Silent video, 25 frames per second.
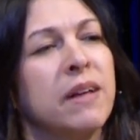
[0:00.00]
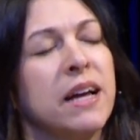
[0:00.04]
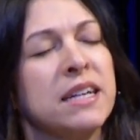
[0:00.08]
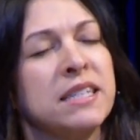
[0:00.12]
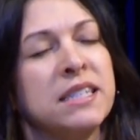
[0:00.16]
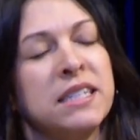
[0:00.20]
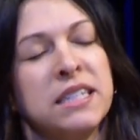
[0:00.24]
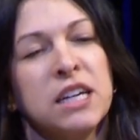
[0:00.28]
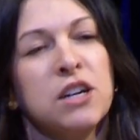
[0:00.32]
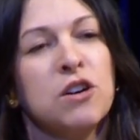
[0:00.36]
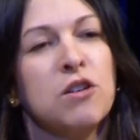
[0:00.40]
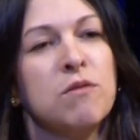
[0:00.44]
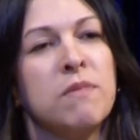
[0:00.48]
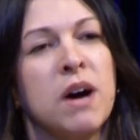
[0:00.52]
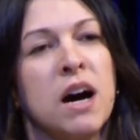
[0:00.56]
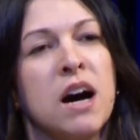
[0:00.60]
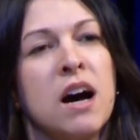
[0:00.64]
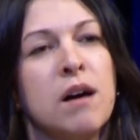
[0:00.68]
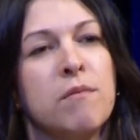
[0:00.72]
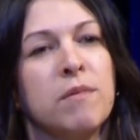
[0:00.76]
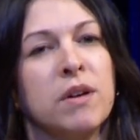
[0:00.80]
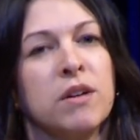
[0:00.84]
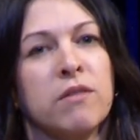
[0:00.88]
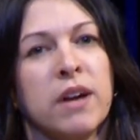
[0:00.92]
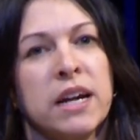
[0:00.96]
single
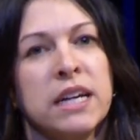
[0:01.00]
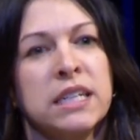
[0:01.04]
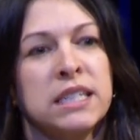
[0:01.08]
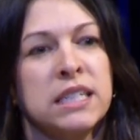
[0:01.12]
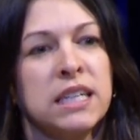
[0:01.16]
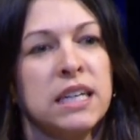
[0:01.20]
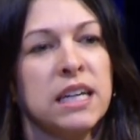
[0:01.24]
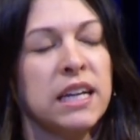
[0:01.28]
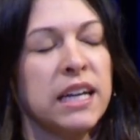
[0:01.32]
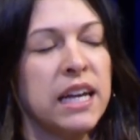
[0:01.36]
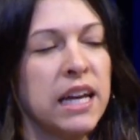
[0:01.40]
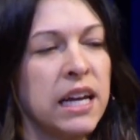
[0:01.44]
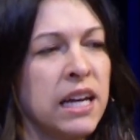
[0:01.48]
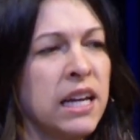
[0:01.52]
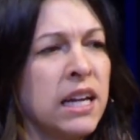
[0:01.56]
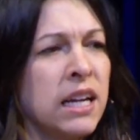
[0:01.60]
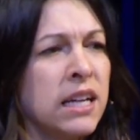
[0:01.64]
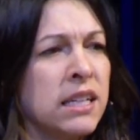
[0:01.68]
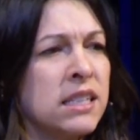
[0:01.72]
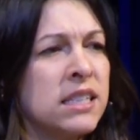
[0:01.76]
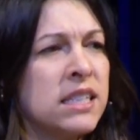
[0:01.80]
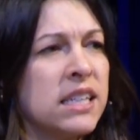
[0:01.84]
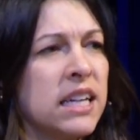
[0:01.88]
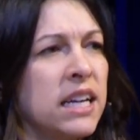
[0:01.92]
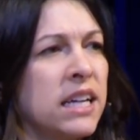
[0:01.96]
mom and raising
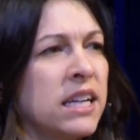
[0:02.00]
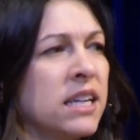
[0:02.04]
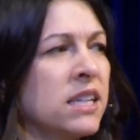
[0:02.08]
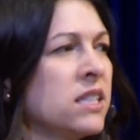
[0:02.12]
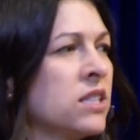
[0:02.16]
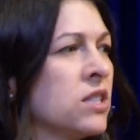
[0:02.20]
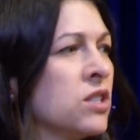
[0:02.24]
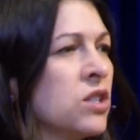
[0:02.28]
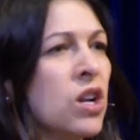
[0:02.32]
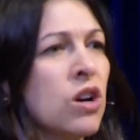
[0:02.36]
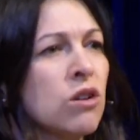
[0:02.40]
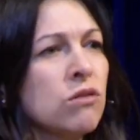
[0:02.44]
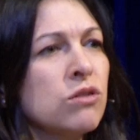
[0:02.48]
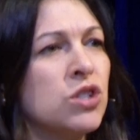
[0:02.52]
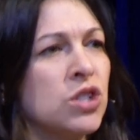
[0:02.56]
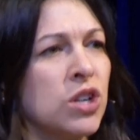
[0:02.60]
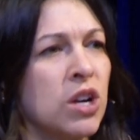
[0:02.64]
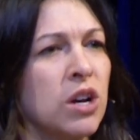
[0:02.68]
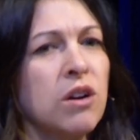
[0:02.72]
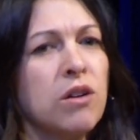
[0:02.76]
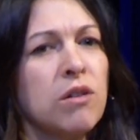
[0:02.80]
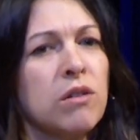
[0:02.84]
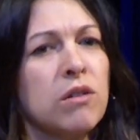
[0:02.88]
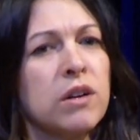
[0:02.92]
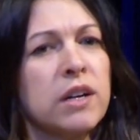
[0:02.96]
kids, it is no
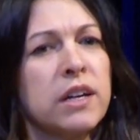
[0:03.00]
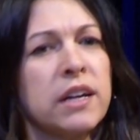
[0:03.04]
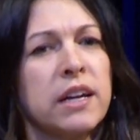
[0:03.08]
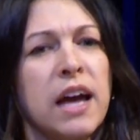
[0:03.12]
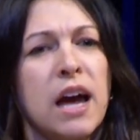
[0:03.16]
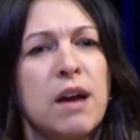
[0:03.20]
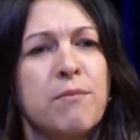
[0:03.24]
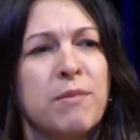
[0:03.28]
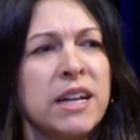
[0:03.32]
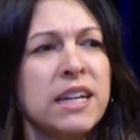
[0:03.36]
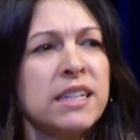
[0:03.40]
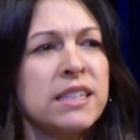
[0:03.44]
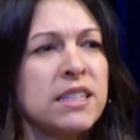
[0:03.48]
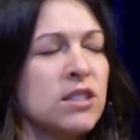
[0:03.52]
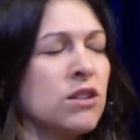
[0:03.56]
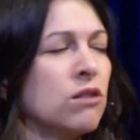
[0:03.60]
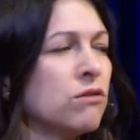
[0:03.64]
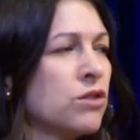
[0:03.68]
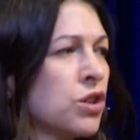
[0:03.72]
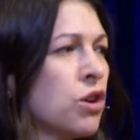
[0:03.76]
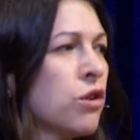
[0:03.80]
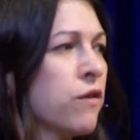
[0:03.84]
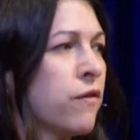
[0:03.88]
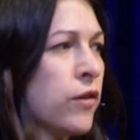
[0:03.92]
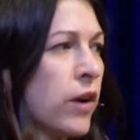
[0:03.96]
joke. I mean, it's no
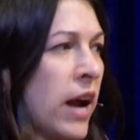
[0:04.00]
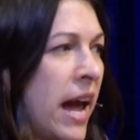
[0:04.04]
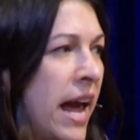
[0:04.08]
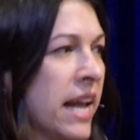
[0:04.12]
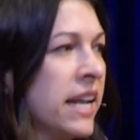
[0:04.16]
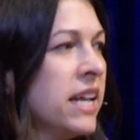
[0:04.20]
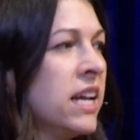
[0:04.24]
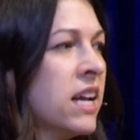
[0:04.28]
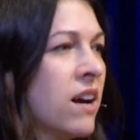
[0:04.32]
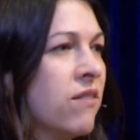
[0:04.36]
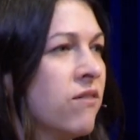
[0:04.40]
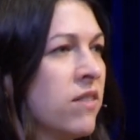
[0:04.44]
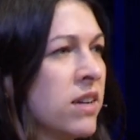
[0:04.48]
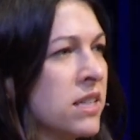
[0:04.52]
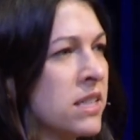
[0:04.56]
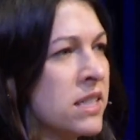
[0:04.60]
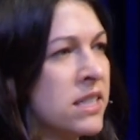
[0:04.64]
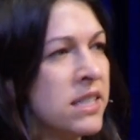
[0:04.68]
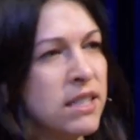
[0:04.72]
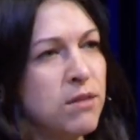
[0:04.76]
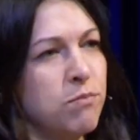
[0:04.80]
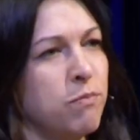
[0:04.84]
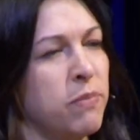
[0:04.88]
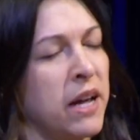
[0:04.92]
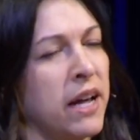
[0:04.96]
joke for any of
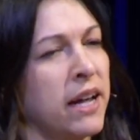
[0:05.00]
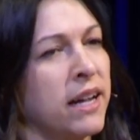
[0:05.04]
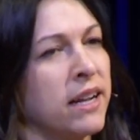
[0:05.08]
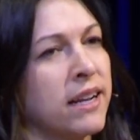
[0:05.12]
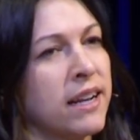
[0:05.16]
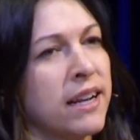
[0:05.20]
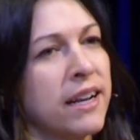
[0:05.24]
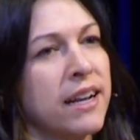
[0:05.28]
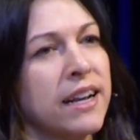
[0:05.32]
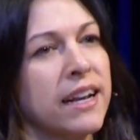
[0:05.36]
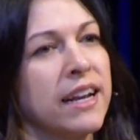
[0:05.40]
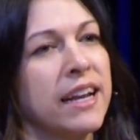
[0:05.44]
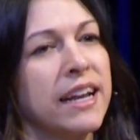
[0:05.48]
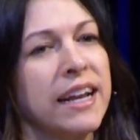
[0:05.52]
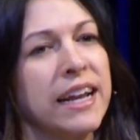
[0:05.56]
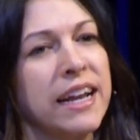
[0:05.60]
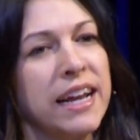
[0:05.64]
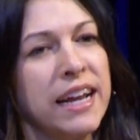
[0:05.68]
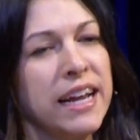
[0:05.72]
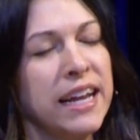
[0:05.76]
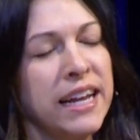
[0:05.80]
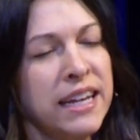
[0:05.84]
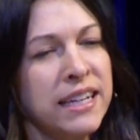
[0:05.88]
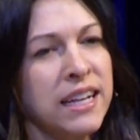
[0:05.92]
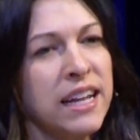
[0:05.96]
us, but
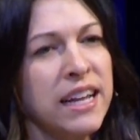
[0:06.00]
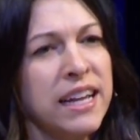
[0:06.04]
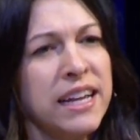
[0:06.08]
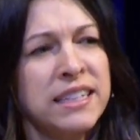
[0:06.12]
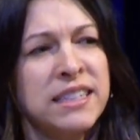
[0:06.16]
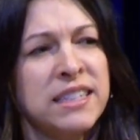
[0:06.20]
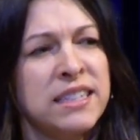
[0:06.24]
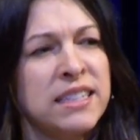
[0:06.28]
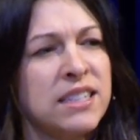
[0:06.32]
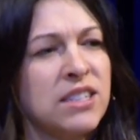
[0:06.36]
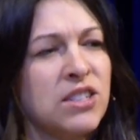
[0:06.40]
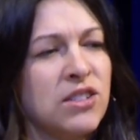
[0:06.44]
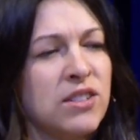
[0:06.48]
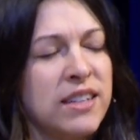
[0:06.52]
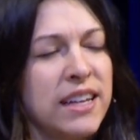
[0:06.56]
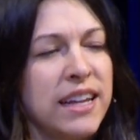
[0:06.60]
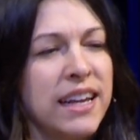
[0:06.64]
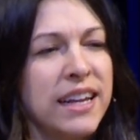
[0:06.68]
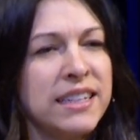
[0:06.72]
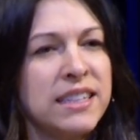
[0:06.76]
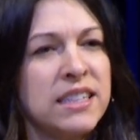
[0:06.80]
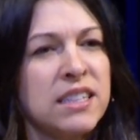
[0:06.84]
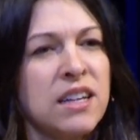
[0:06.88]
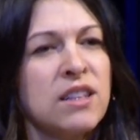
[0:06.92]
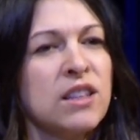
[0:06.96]

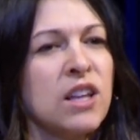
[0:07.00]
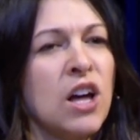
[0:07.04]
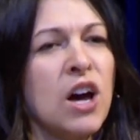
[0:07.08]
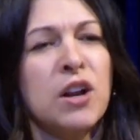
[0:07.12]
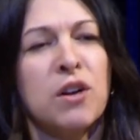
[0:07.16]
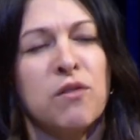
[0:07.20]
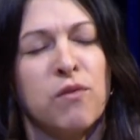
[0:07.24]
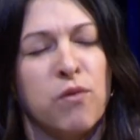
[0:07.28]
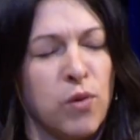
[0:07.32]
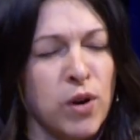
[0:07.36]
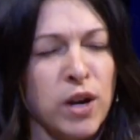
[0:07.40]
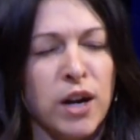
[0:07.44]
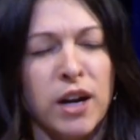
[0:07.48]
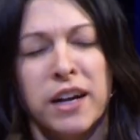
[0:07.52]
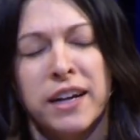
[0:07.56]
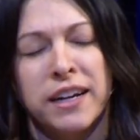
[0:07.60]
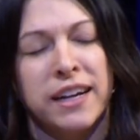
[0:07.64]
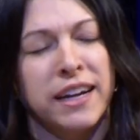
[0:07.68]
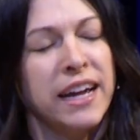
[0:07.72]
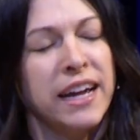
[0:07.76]
it's a lot of work.